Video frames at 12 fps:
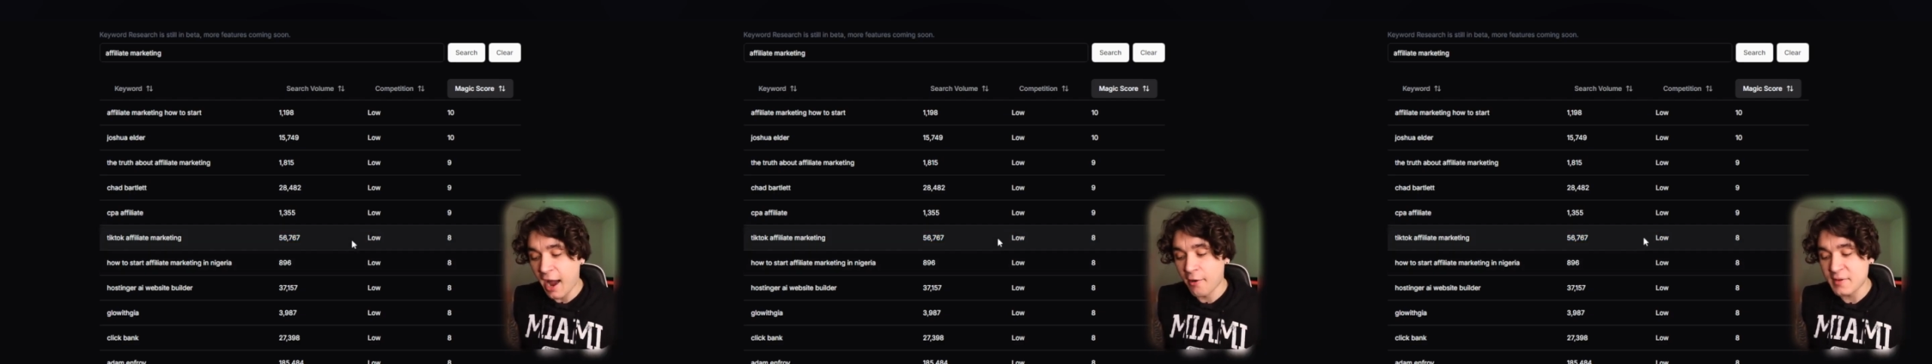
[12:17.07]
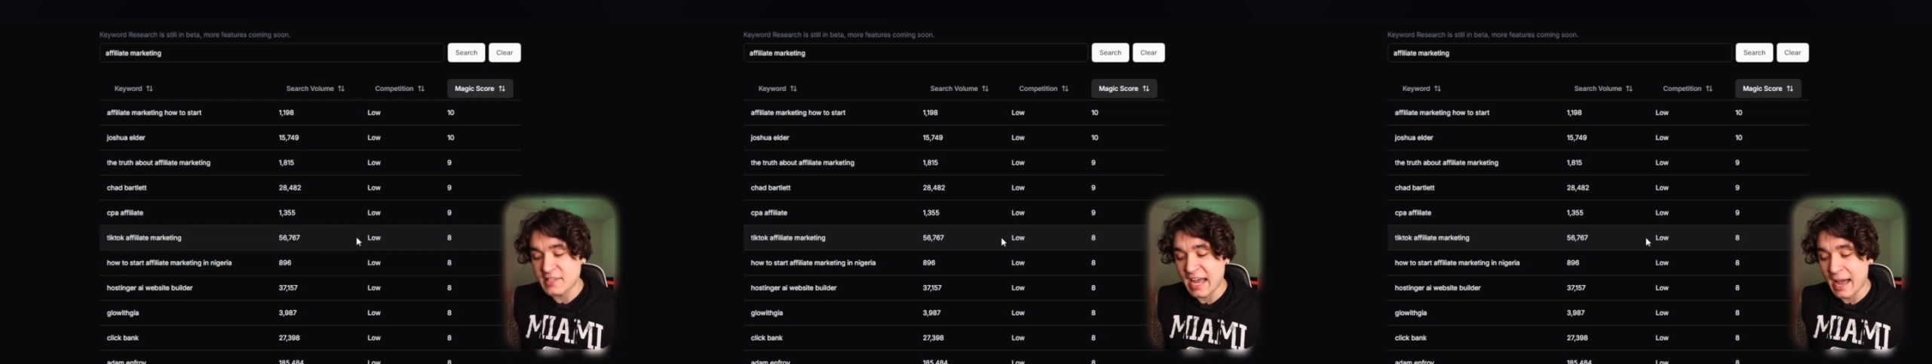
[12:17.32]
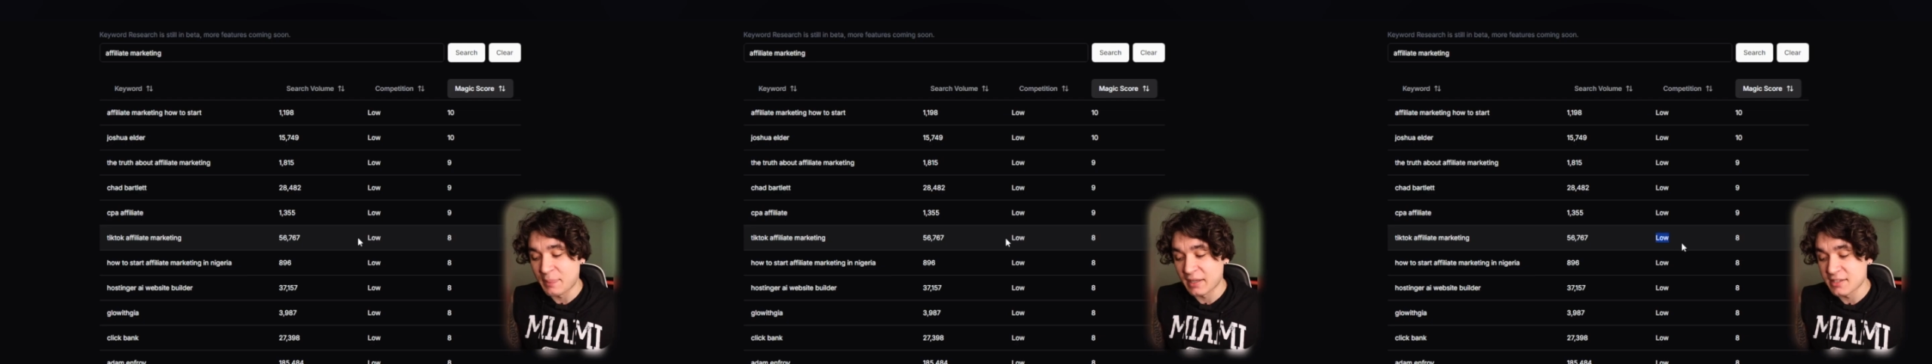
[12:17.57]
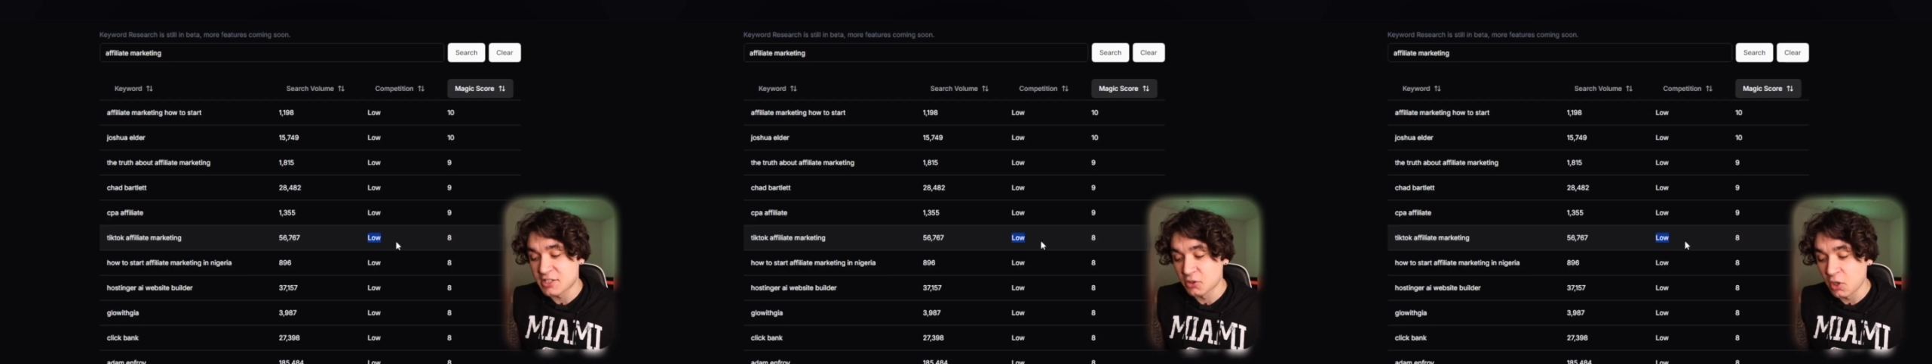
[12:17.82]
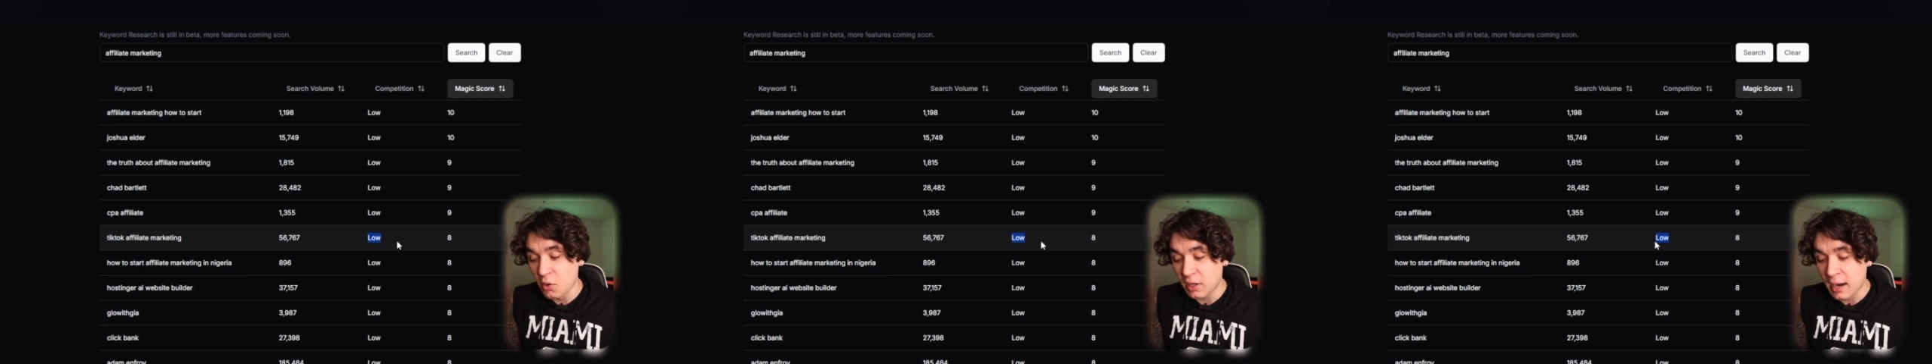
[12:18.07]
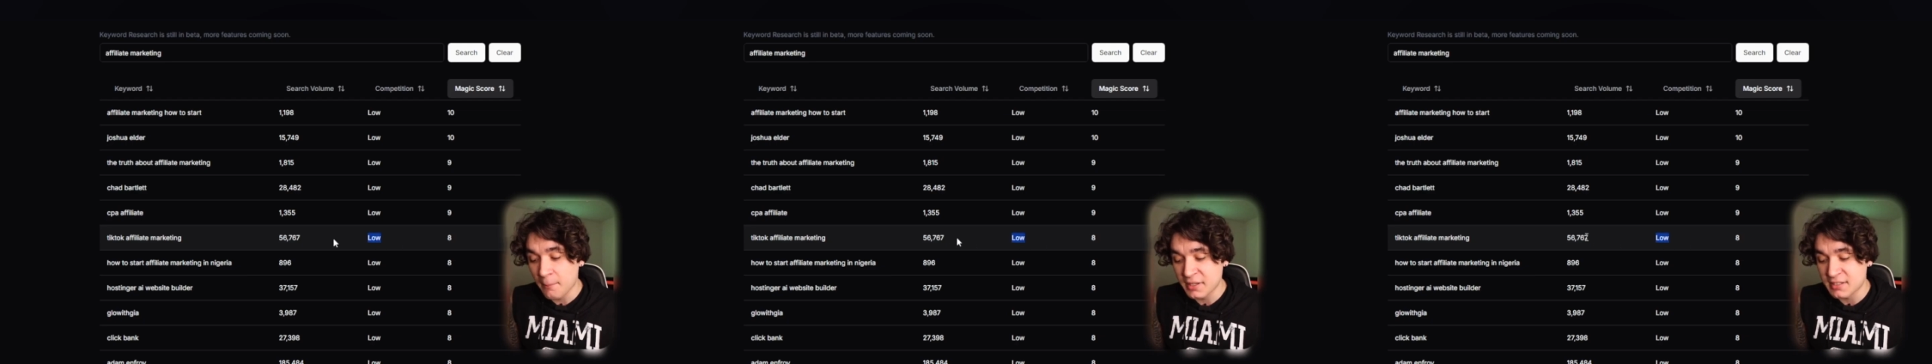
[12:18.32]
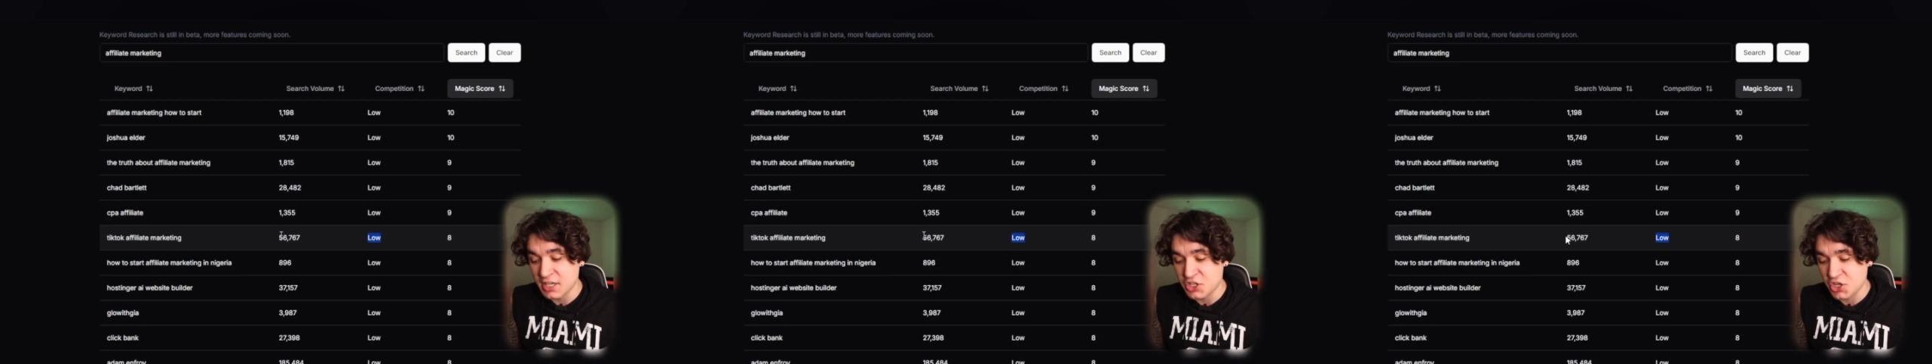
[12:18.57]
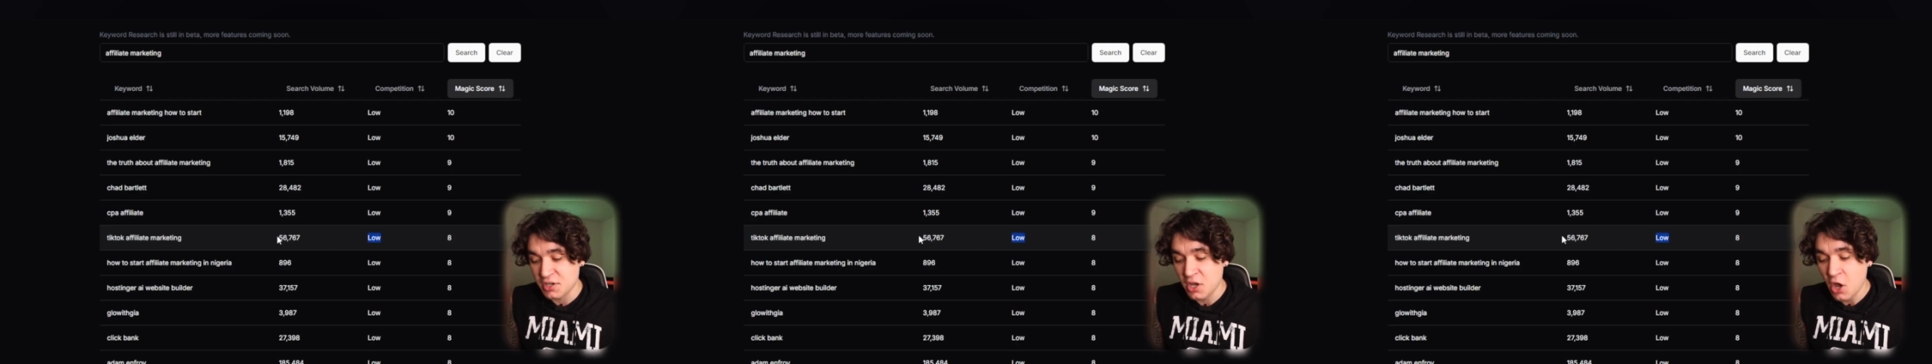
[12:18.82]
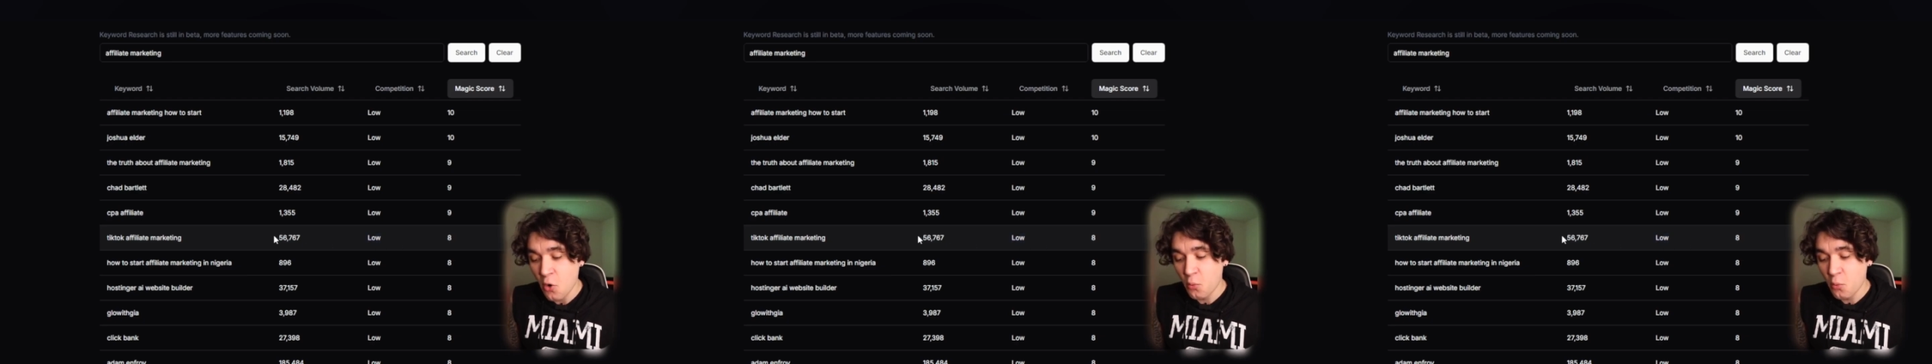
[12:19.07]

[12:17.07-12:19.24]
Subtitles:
I would be tapping into low competition